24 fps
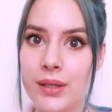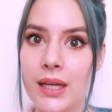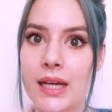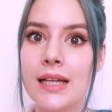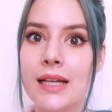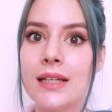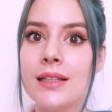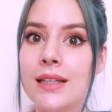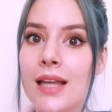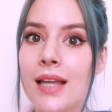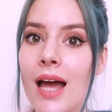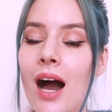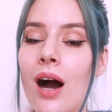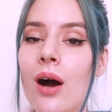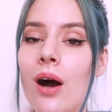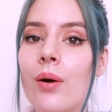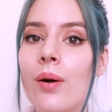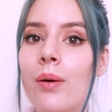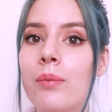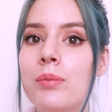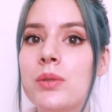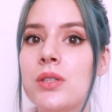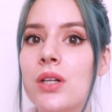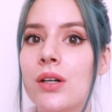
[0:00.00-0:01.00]
Like,
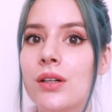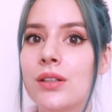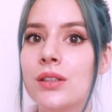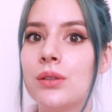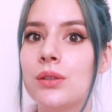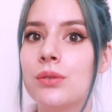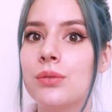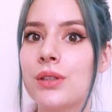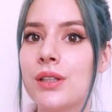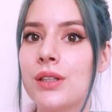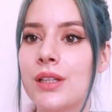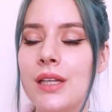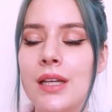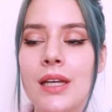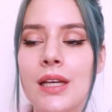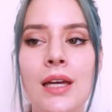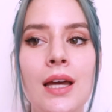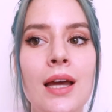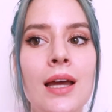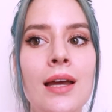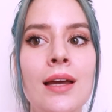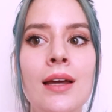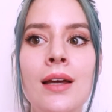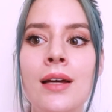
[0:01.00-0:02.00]
now I'm starting to really,